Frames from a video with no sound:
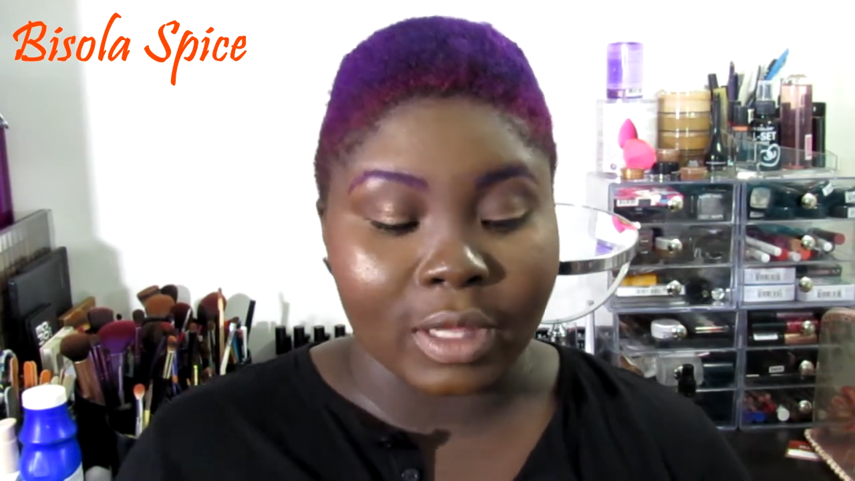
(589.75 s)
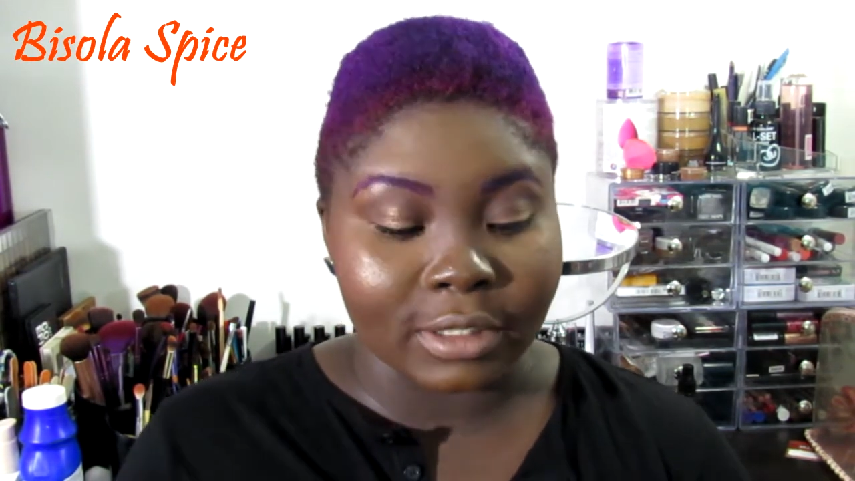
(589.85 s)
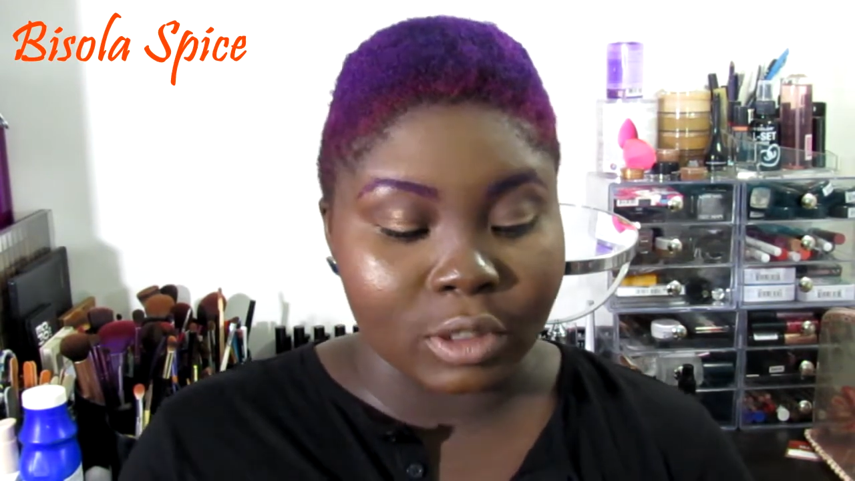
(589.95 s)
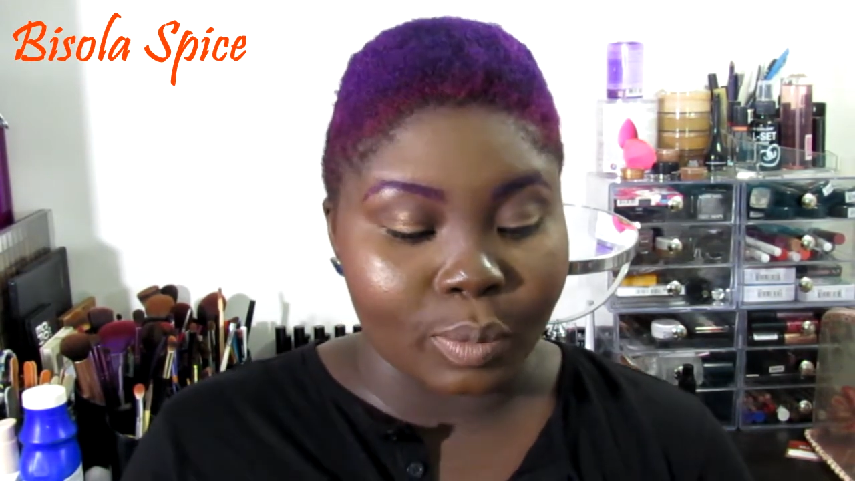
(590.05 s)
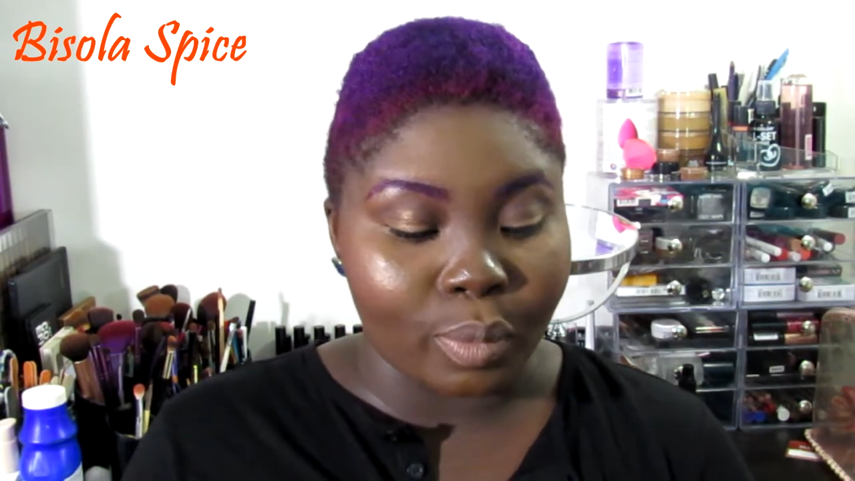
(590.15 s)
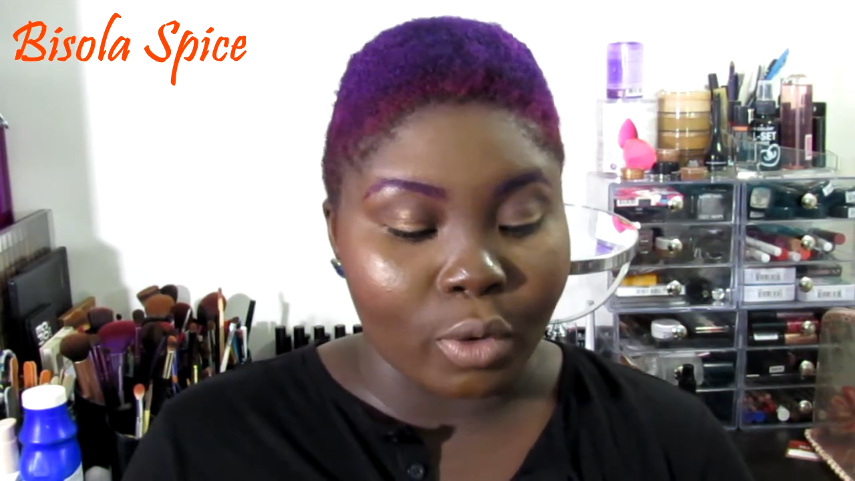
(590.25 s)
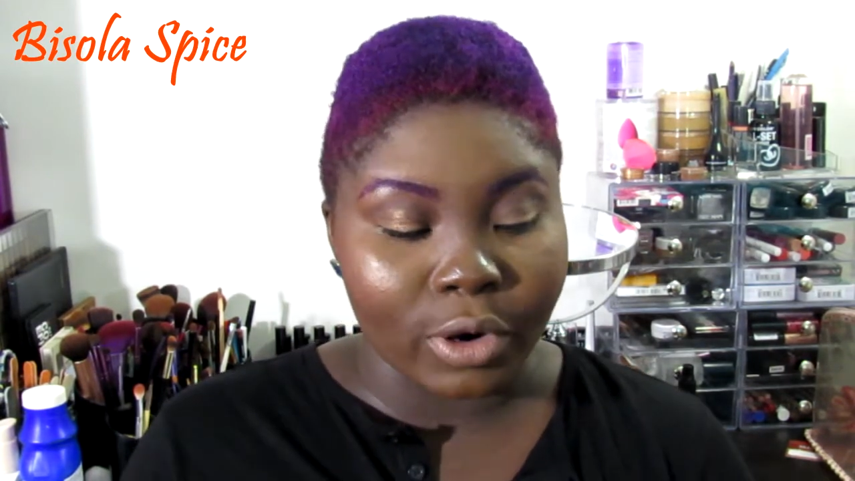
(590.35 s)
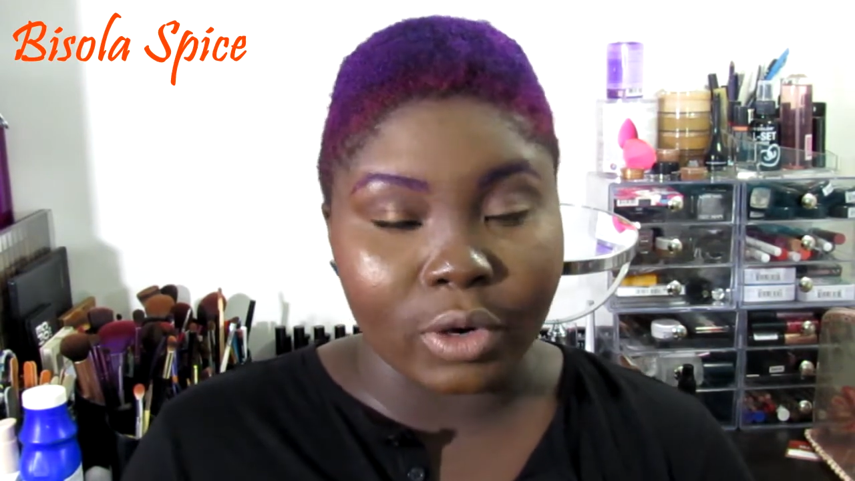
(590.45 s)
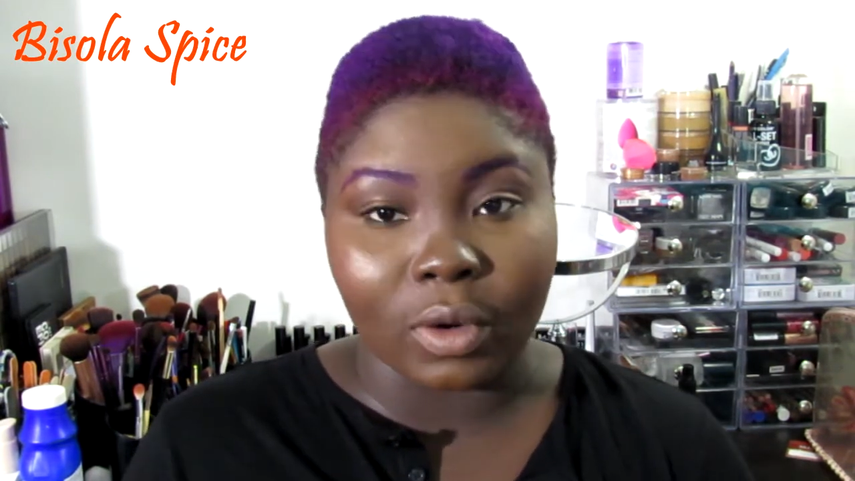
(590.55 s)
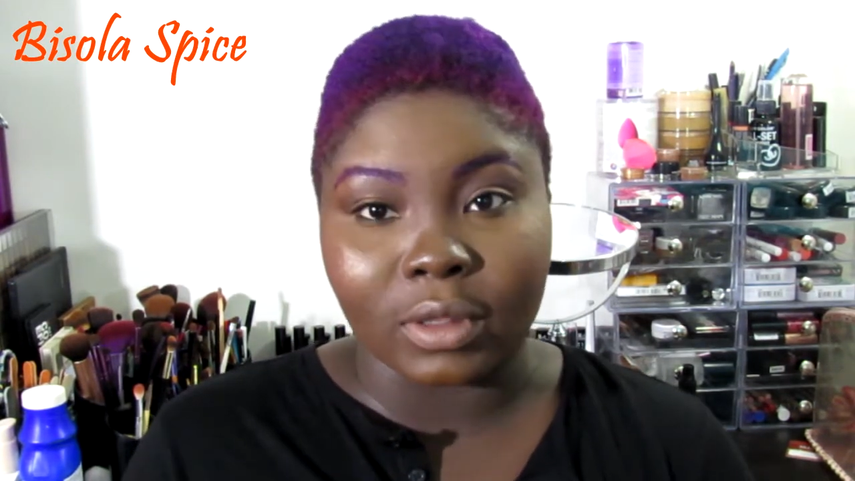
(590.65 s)
I just pour
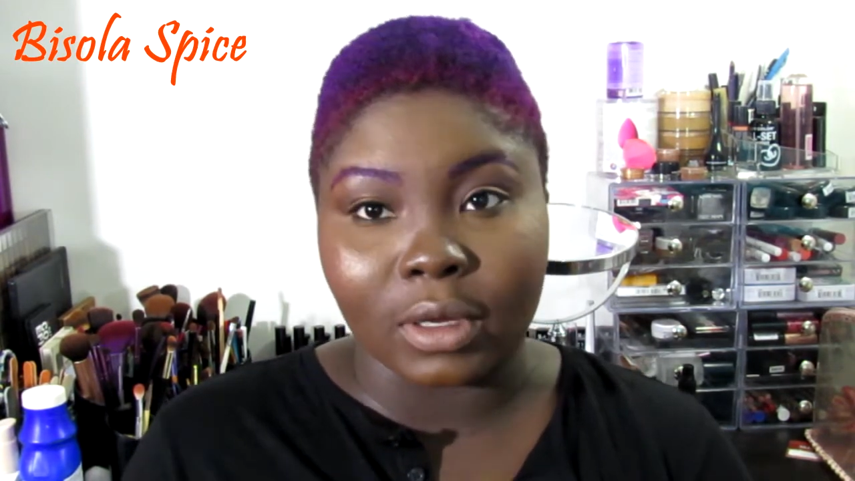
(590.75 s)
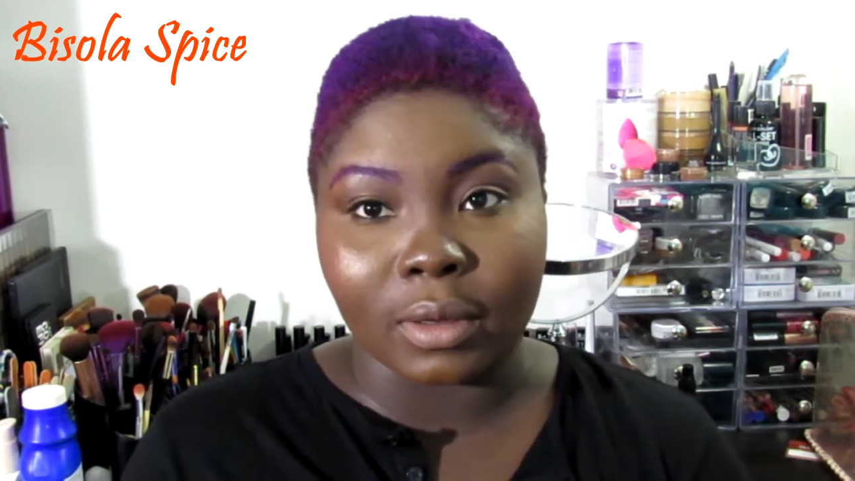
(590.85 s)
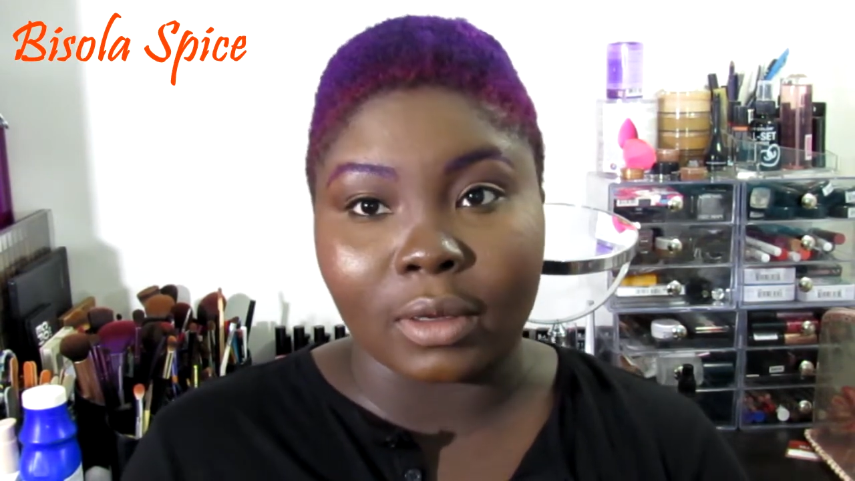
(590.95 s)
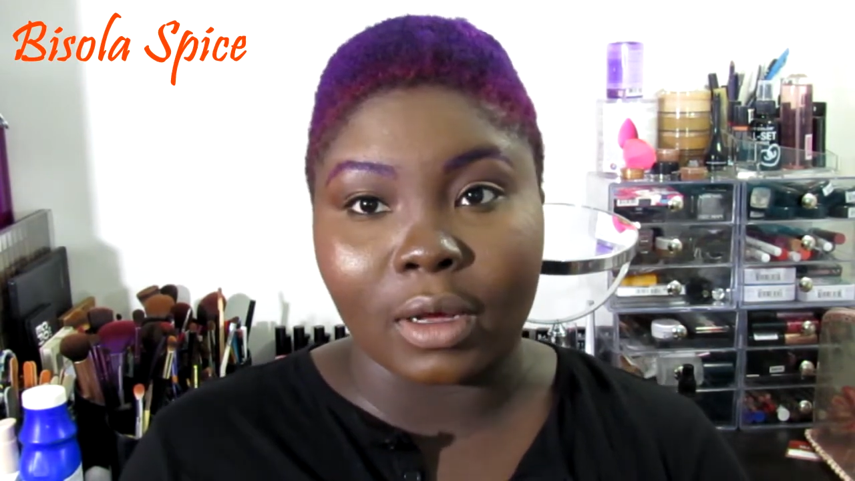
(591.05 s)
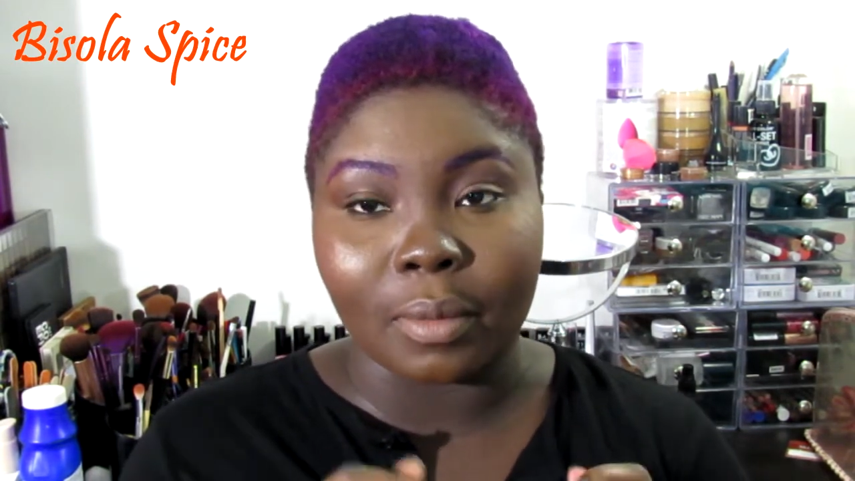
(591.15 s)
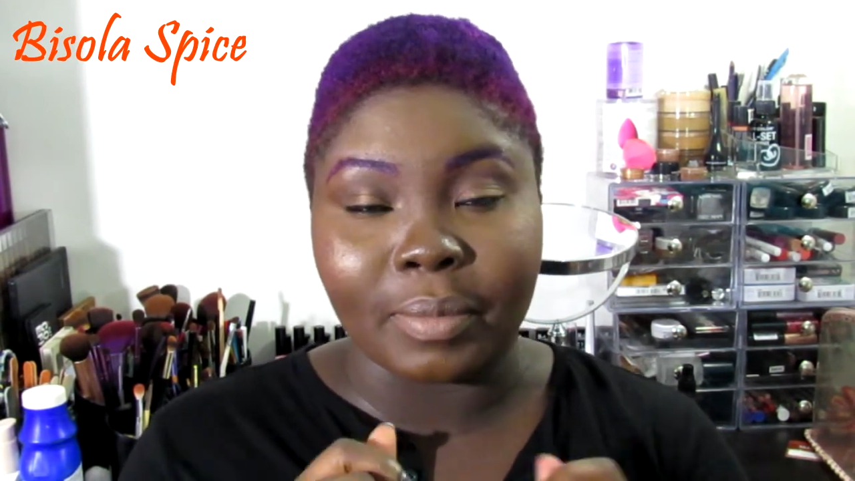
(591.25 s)
it on the um,